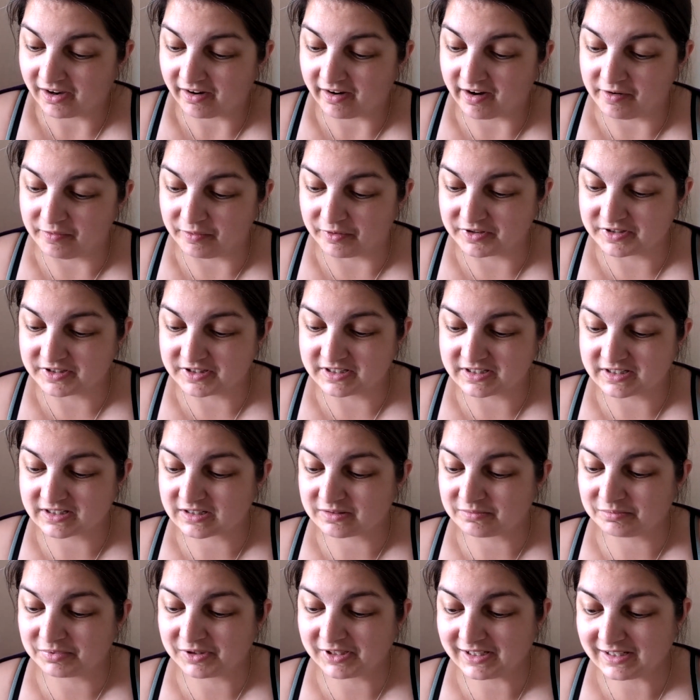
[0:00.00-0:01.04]
I wanted to
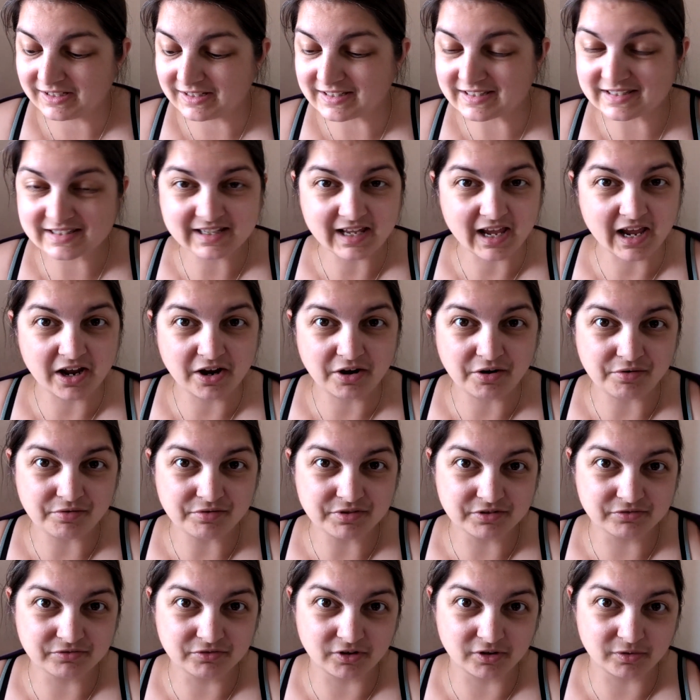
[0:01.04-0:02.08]
complete Sal
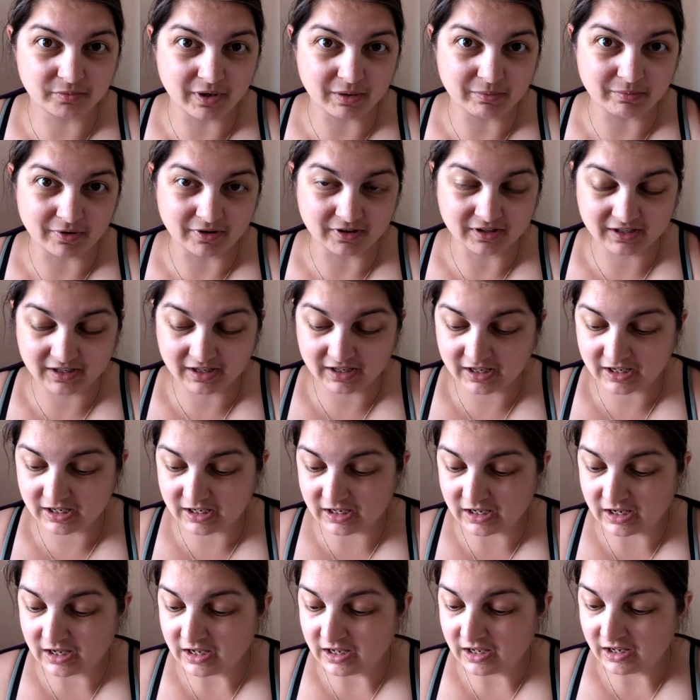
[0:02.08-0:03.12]
the Roloway
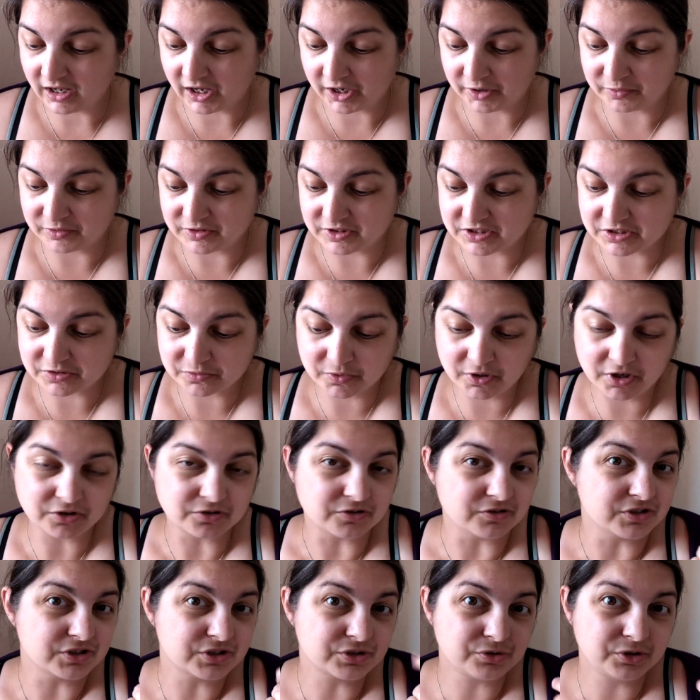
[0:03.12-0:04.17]
monkey. I wanted to work
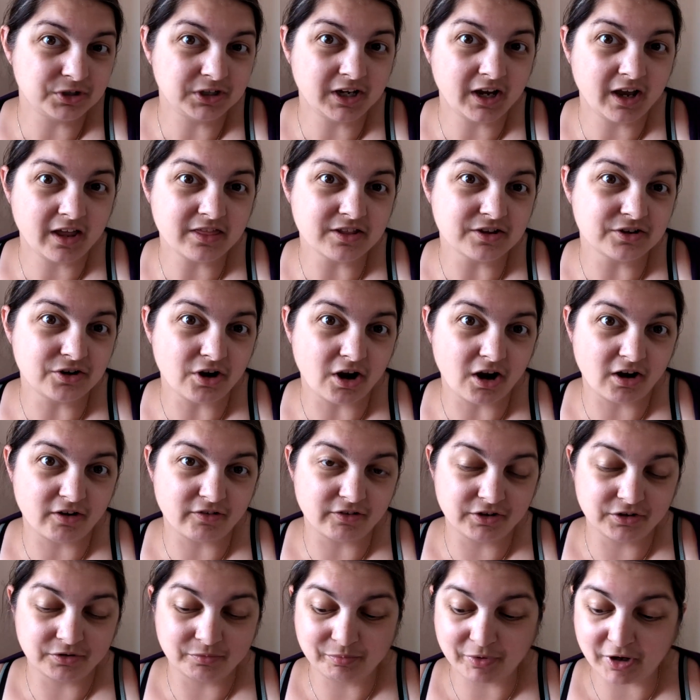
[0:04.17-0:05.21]
on Sawyer the
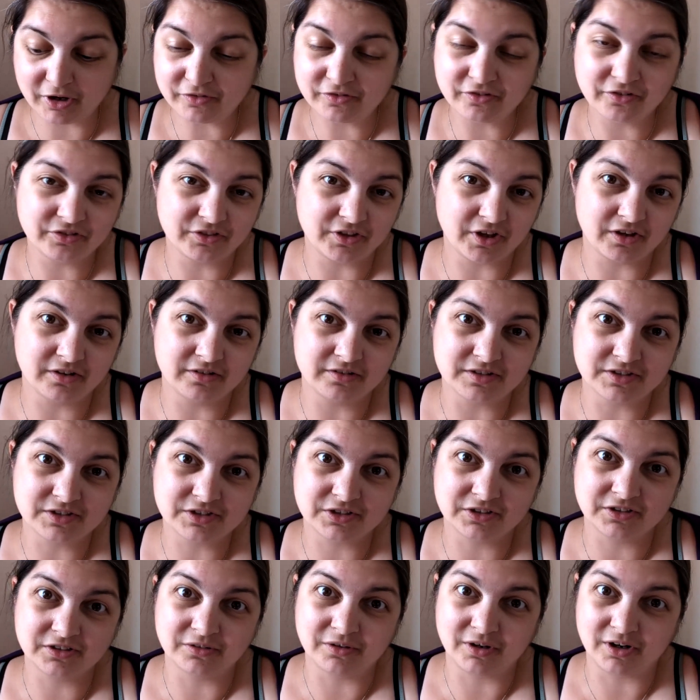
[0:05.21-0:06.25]
Ghariel. Both of those
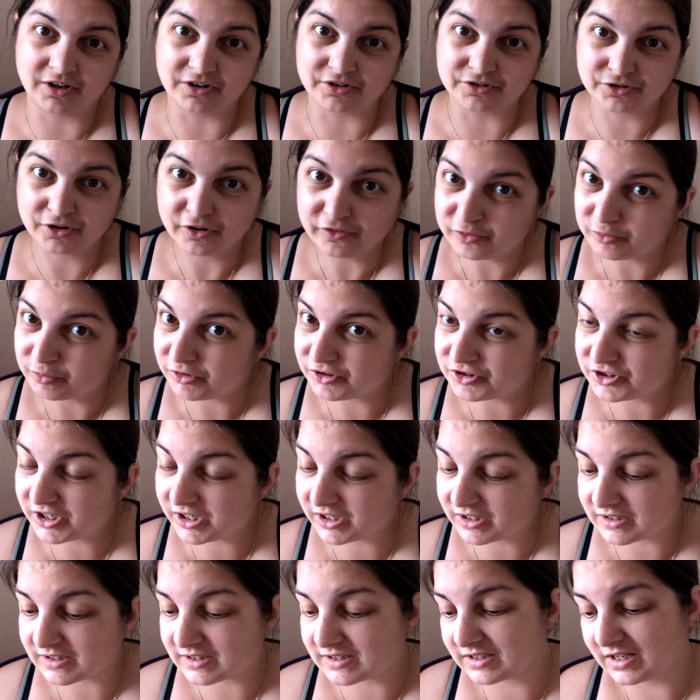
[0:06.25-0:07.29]
two are toft
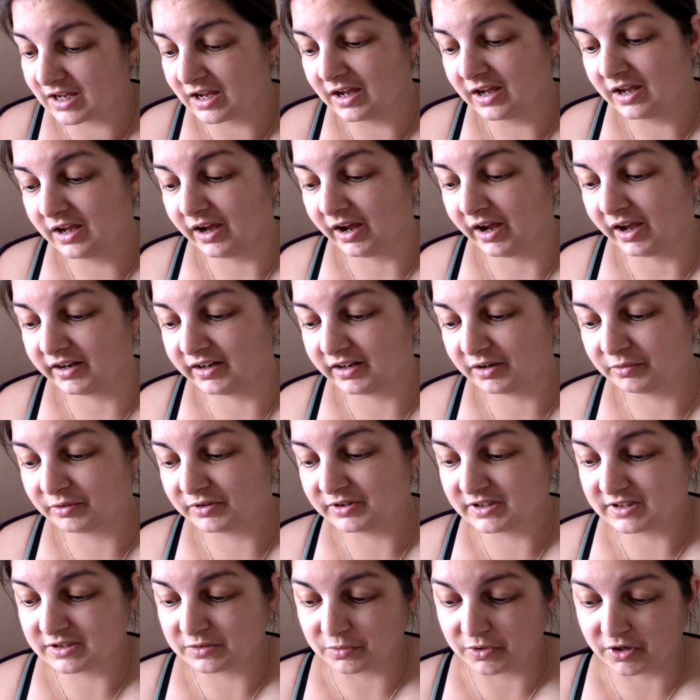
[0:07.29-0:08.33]
projects, and I
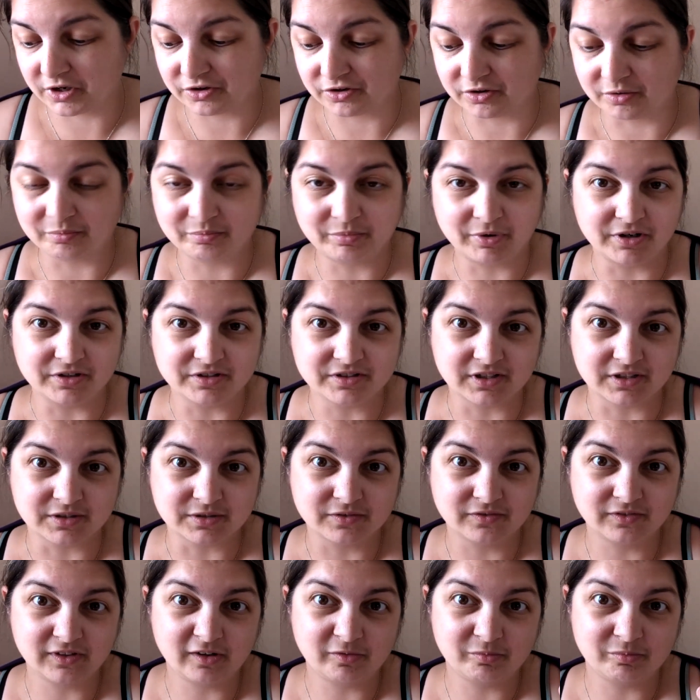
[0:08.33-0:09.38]
wanted to work on Postcards
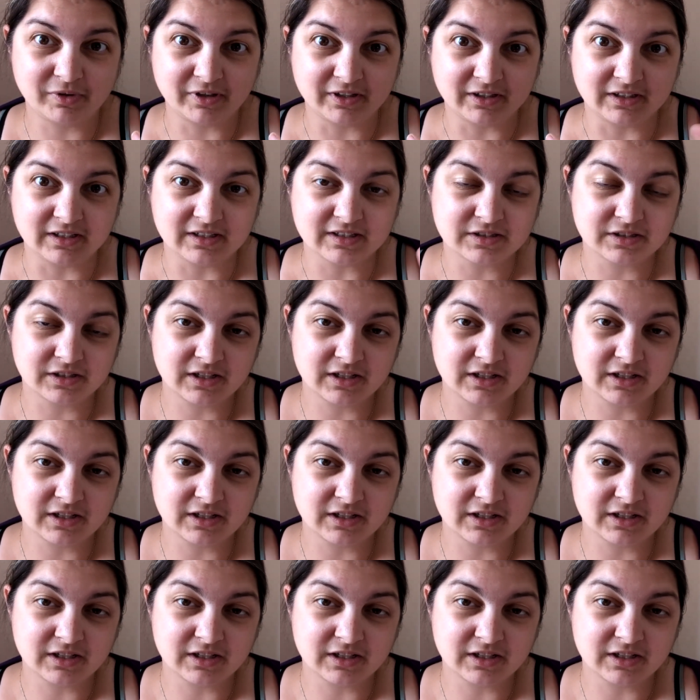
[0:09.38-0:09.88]
with Love Blanket.